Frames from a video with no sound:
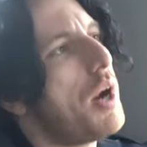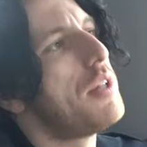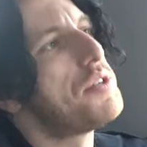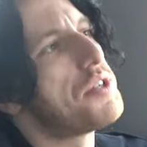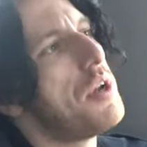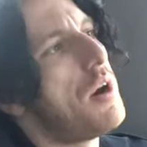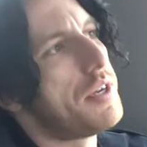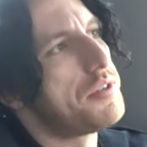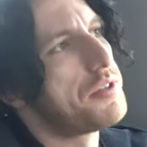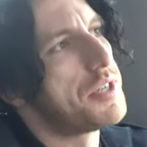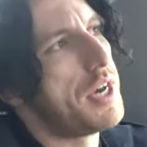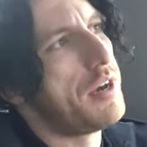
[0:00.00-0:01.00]
While it's
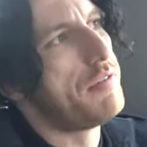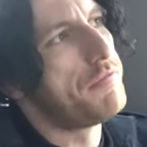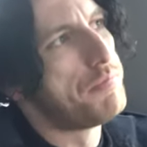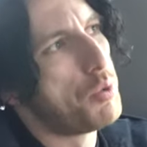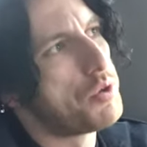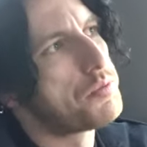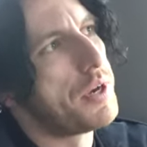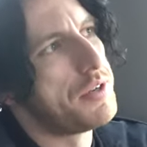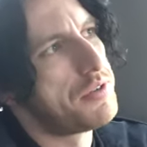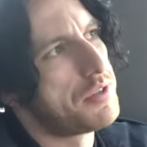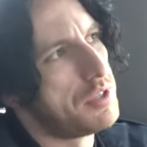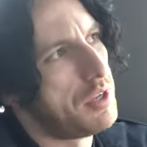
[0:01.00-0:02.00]
nice to have more
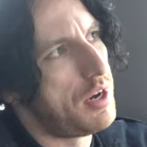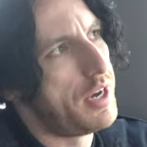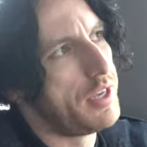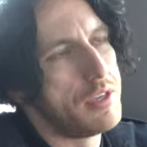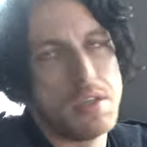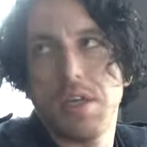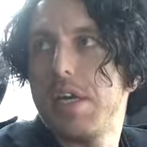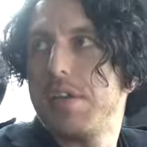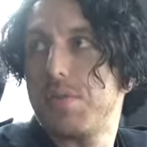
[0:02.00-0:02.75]
space to lie yeah.